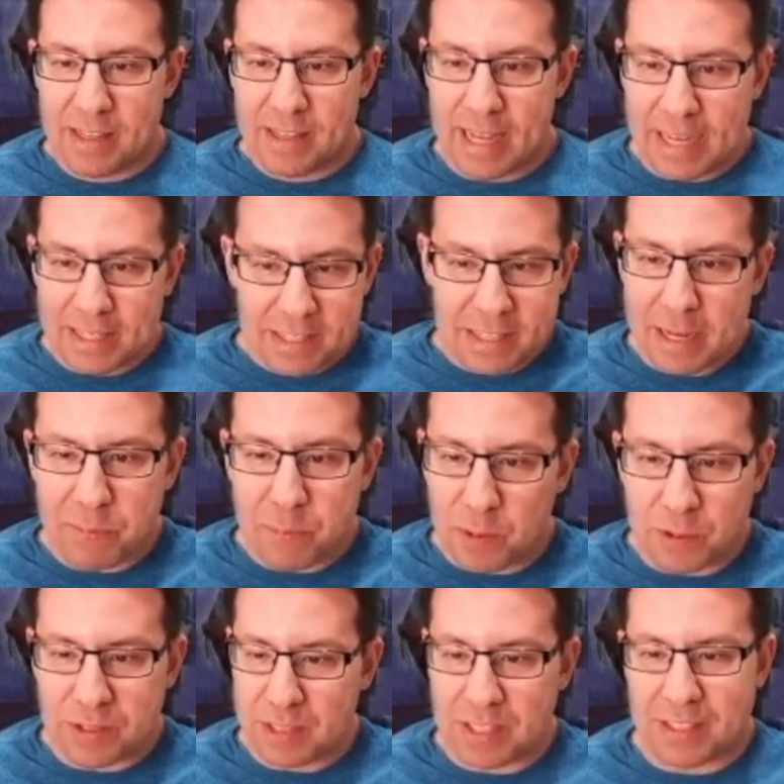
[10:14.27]
that same
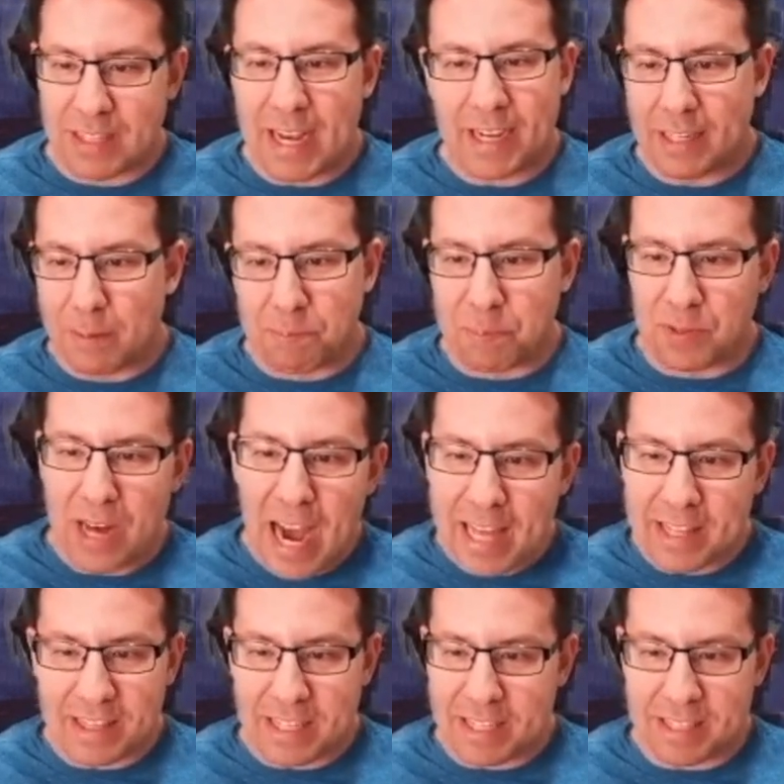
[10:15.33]
person is not going to
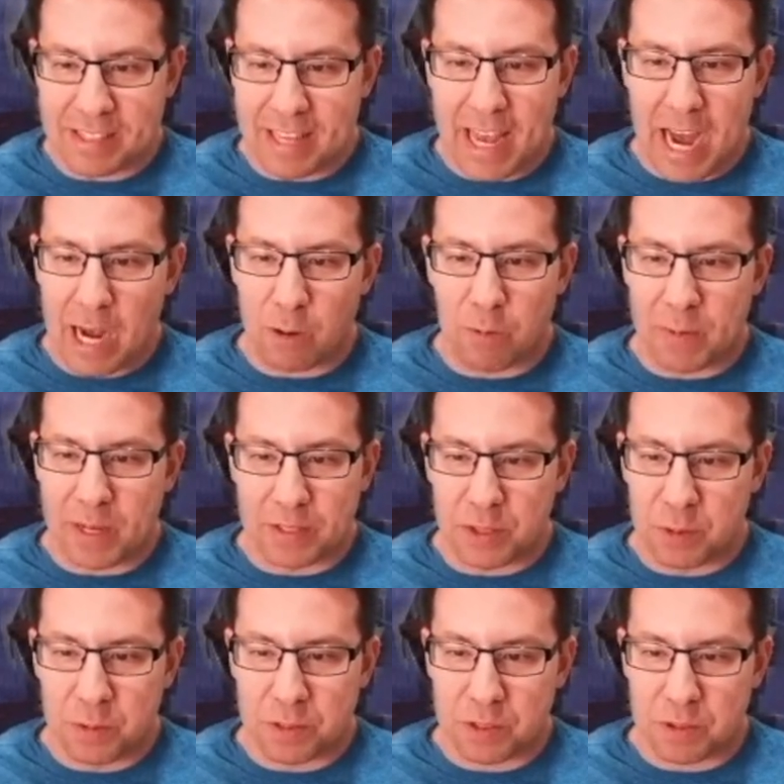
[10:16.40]
blindly say Aquaman
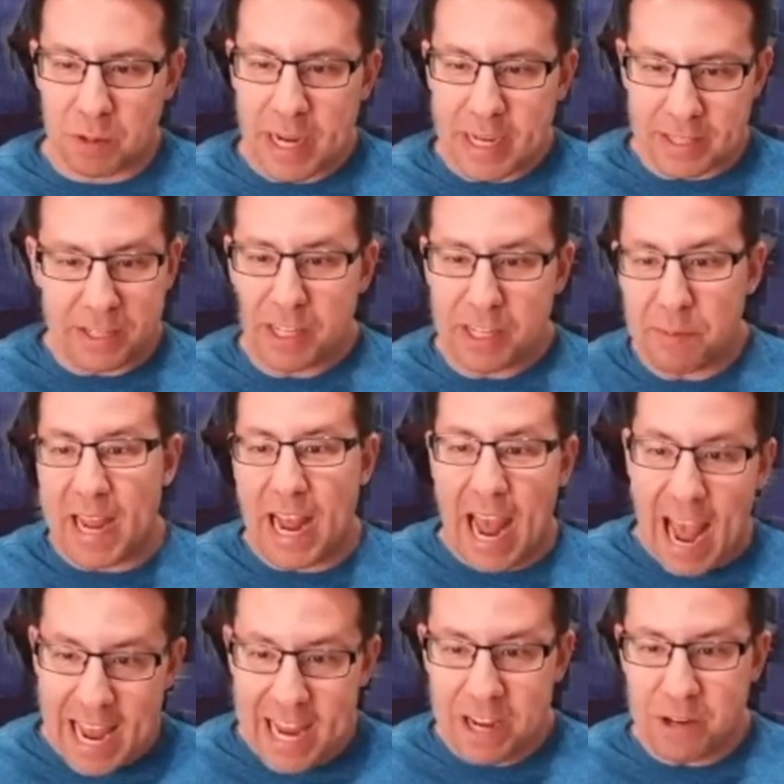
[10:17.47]
two is great. They're going to be
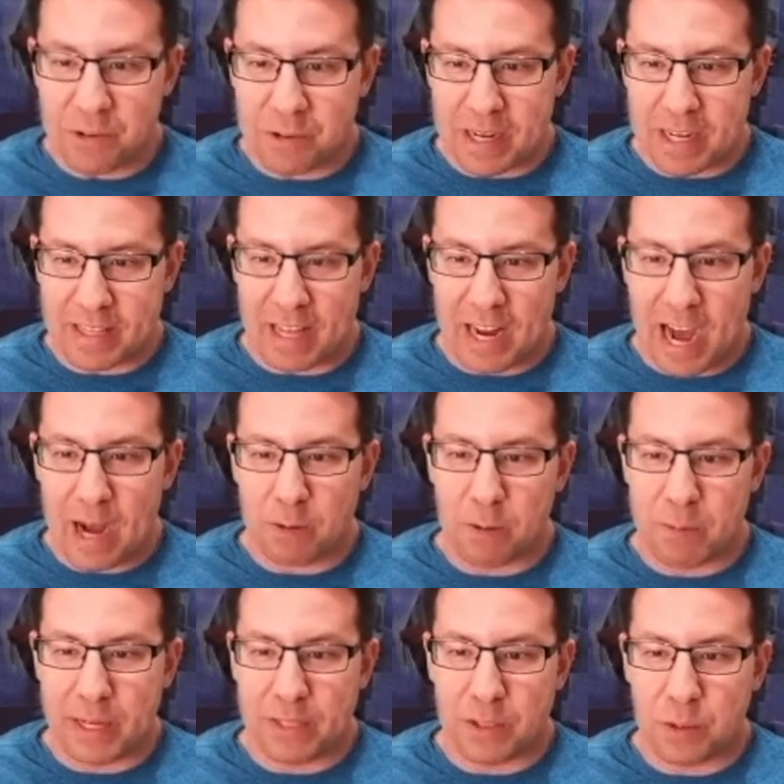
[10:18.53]
angry that yeah.
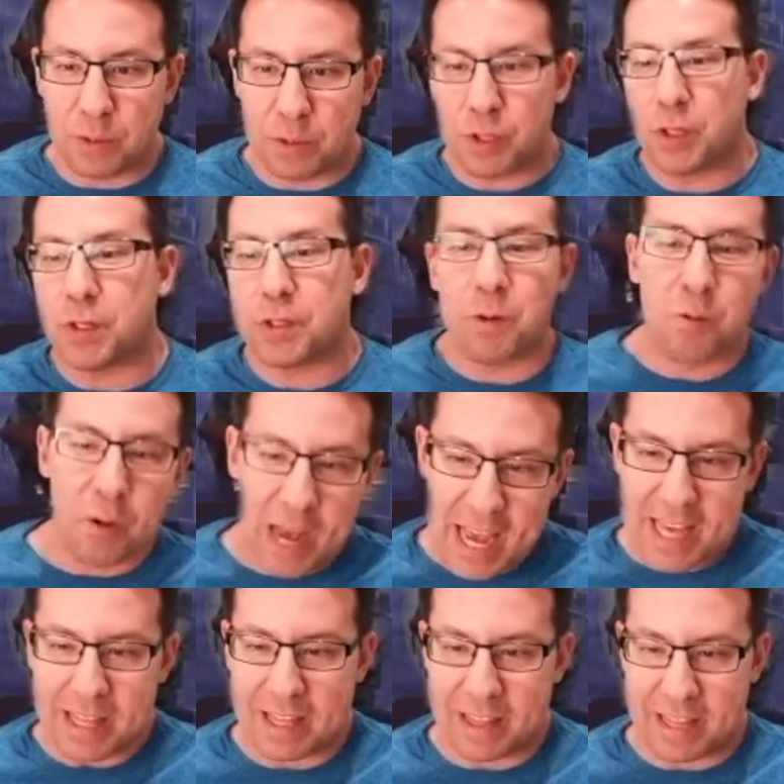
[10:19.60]
Aquaman two took
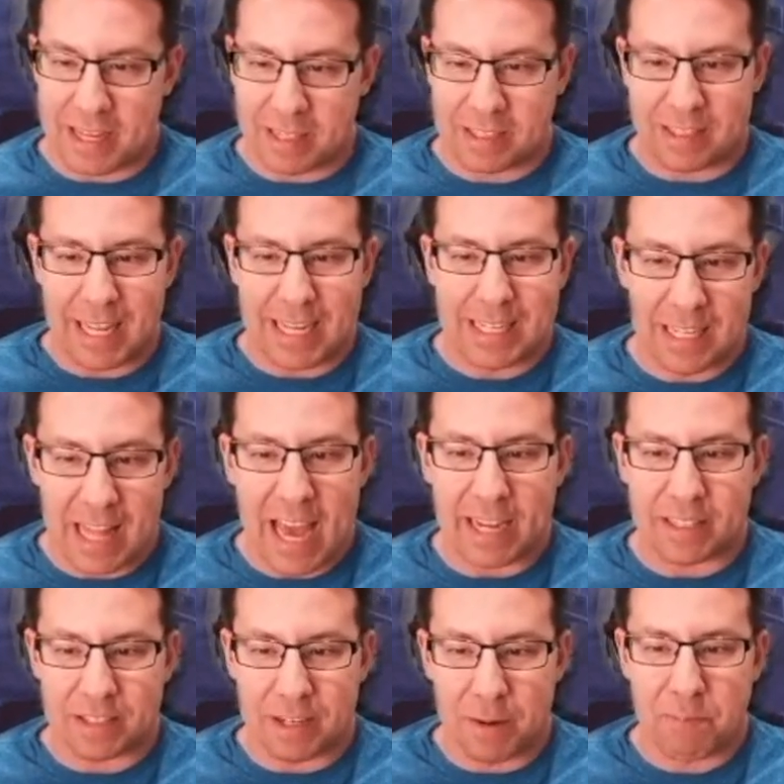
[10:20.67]
away the things they
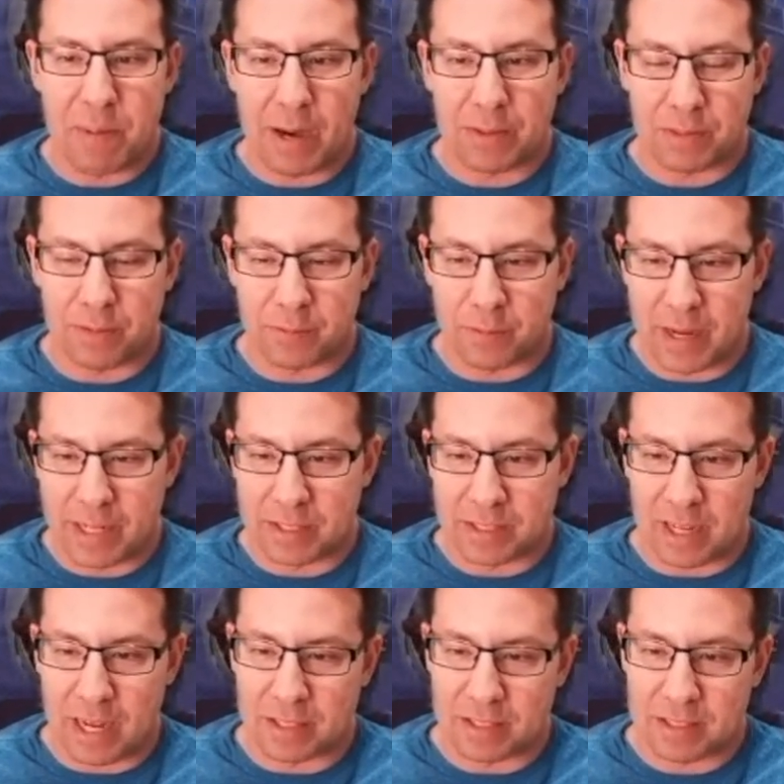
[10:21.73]
liked about the
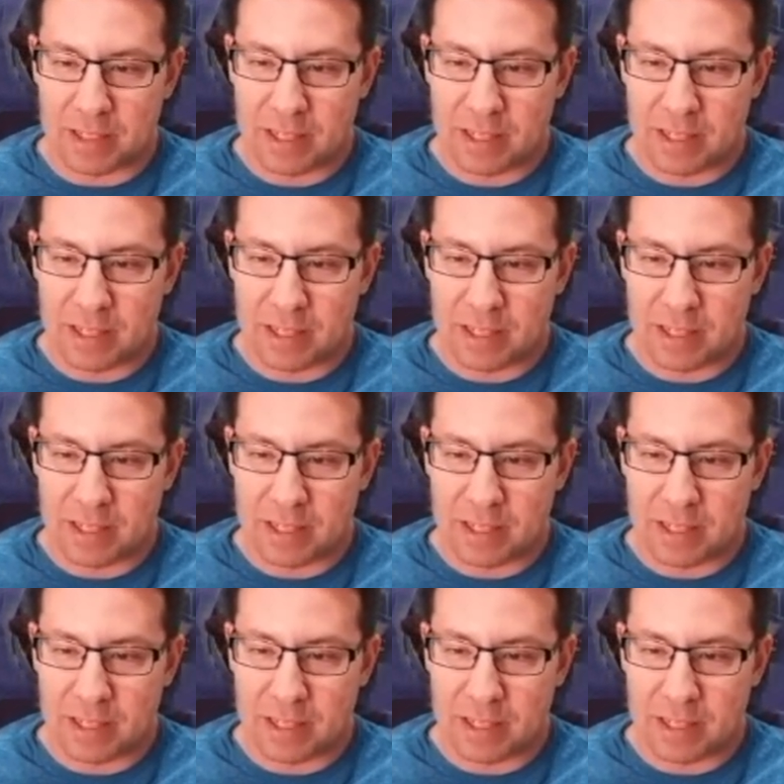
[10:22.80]
franchise.